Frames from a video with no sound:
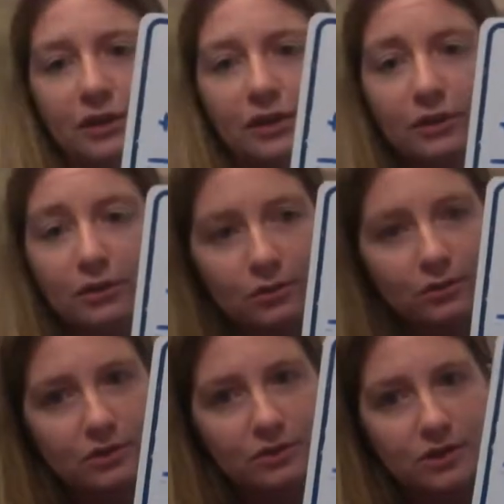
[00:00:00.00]

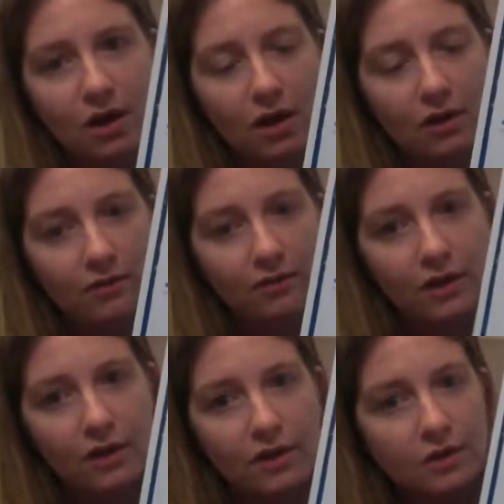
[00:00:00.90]
you to solve.
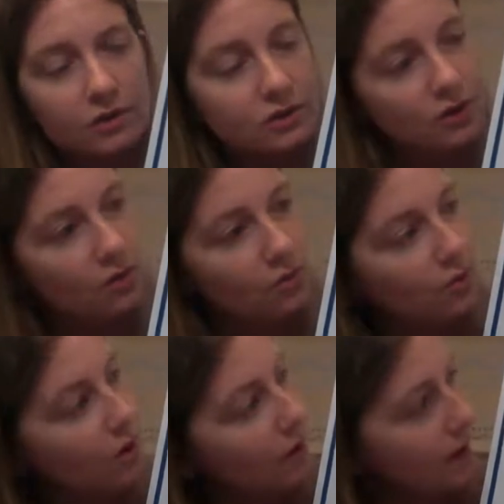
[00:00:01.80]
So
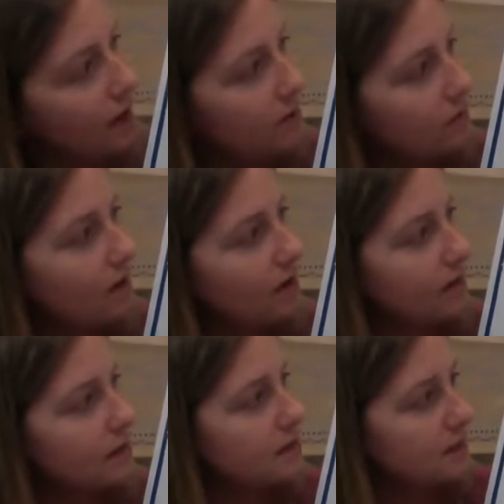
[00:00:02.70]
go ahead and write
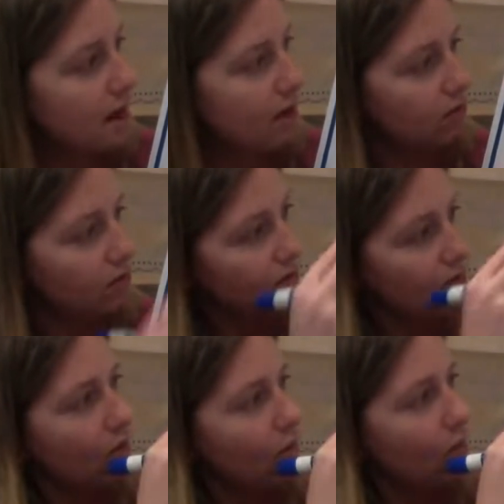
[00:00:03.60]
these down.
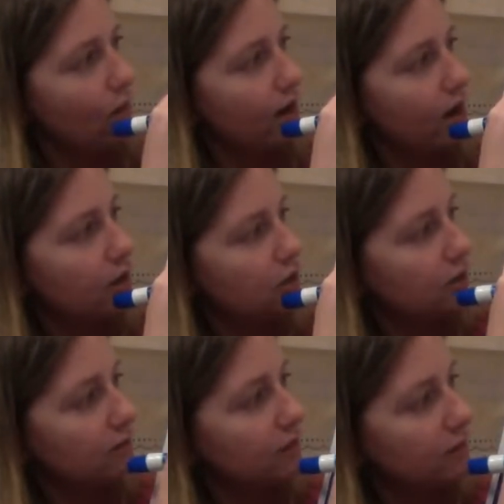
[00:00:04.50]

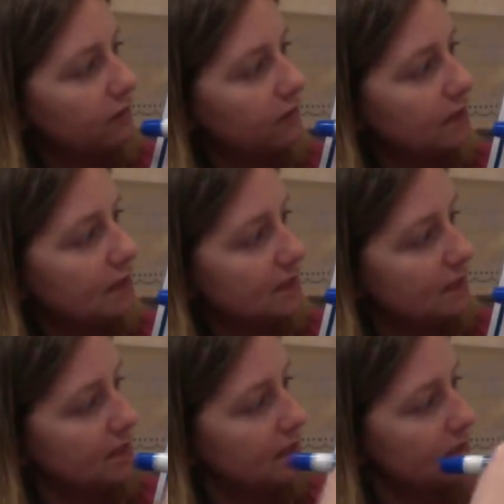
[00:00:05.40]

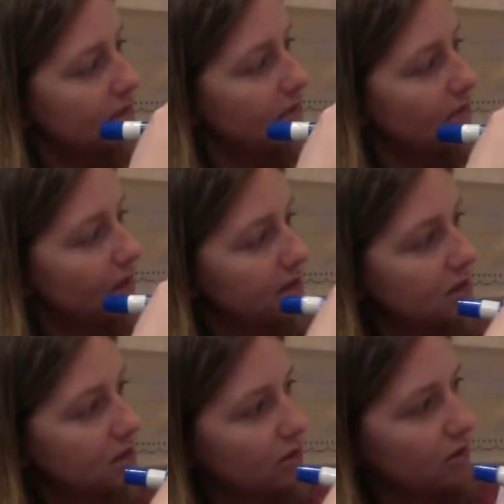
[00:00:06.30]
156
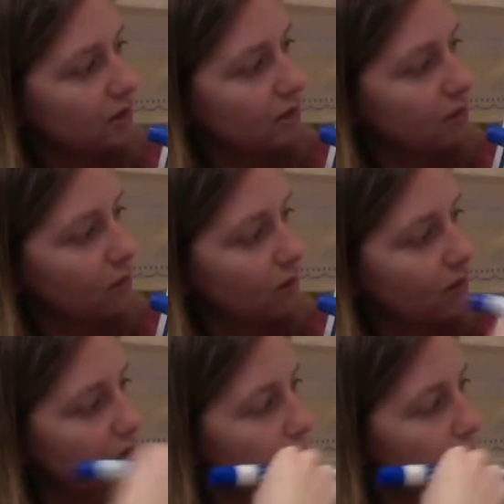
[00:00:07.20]
plus 34,